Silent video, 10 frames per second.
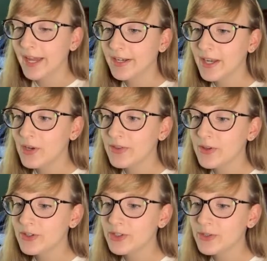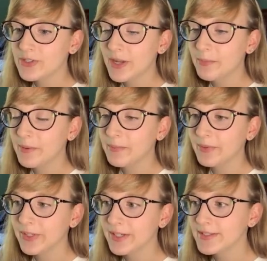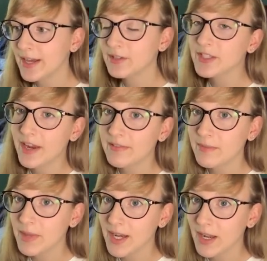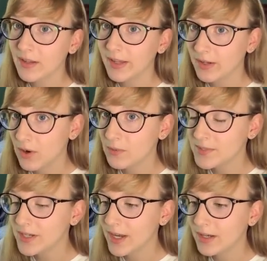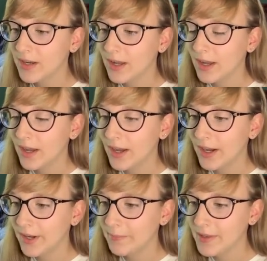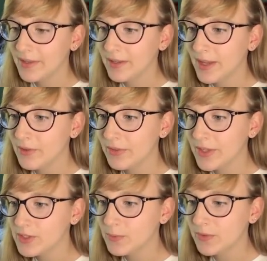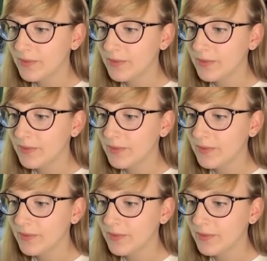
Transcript: And now there are two separate buildings outside of the main like homestead. Now this one